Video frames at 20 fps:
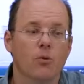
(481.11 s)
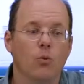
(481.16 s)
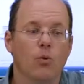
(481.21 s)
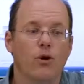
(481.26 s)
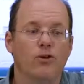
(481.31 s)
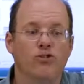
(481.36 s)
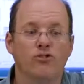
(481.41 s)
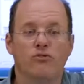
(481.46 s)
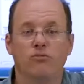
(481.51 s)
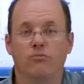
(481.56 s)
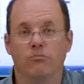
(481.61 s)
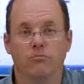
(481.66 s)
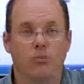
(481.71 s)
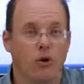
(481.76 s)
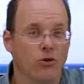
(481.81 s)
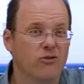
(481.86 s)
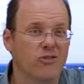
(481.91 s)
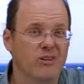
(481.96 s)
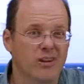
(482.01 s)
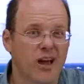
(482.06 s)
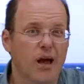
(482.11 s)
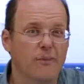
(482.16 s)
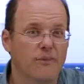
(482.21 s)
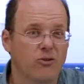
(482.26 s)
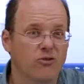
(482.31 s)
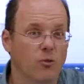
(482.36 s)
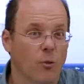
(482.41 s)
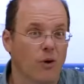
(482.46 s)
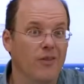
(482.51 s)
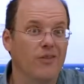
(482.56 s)
which most of the time
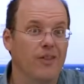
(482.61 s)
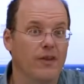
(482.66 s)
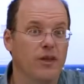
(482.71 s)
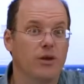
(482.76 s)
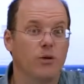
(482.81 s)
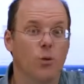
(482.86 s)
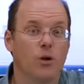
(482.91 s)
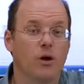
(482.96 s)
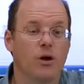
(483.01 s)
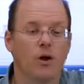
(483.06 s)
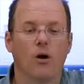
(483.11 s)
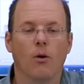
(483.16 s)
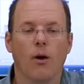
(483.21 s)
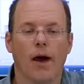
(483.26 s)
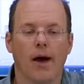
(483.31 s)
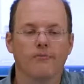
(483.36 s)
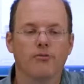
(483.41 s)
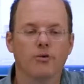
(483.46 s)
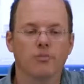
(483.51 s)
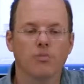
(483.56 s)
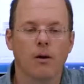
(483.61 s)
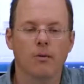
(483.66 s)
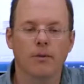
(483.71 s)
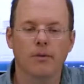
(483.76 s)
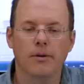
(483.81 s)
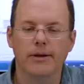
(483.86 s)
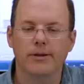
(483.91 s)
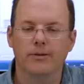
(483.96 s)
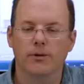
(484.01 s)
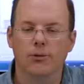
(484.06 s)
is one thing you want to go after
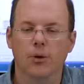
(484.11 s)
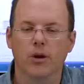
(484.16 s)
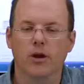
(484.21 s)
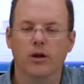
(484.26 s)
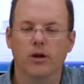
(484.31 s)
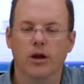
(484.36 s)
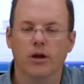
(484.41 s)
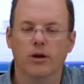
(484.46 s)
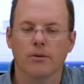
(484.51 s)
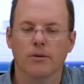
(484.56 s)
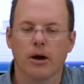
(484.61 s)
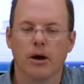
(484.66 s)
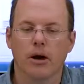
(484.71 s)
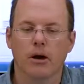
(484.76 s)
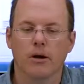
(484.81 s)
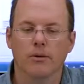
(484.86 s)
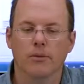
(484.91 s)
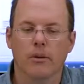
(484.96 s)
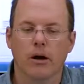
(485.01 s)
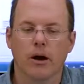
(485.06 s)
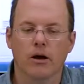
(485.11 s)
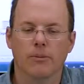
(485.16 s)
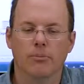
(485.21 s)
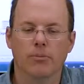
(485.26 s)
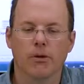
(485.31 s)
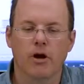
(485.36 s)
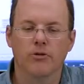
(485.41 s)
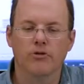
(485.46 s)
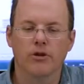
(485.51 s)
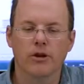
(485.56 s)
probably. You're working on a
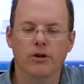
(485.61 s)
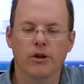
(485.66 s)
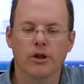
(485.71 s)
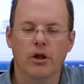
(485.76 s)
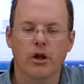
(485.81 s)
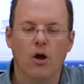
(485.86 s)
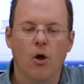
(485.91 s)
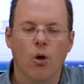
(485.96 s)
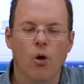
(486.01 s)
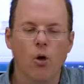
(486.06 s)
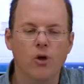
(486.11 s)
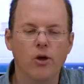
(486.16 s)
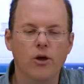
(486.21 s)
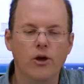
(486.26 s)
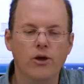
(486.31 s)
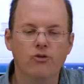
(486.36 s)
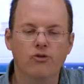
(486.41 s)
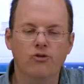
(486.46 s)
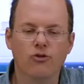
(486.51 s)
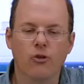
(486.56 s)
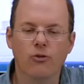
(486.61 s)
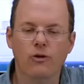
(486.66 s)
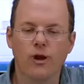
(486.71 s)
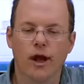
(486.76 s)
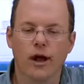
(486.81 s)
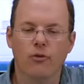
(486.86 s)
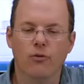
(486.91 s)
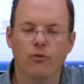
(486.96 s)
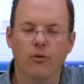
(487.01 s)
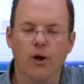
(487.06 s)
project. Or you can scroll
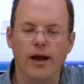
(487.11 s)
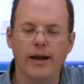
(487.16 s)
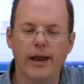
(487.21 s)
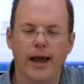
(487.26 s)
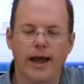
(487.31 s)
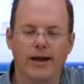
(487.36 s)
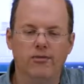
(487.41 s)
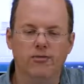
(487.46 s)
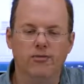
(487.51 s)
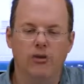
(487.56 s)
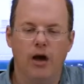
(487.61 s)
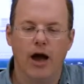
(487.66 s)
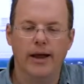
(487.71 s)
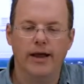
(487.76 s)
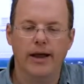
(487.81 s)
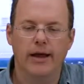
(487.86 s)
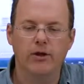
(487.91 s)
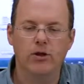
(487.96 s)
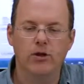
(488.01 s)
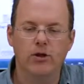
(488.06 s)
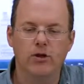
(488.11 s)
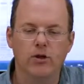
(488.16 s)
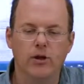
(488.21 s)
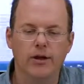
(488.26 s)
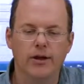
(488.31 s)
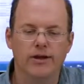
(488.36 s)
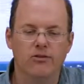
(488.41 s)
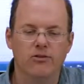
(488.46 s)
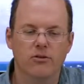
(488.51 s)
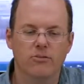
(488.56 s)
down on the right-hand side and you can
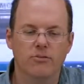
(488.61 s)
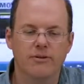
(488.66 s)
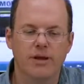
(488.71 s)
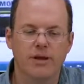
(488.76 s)
look at some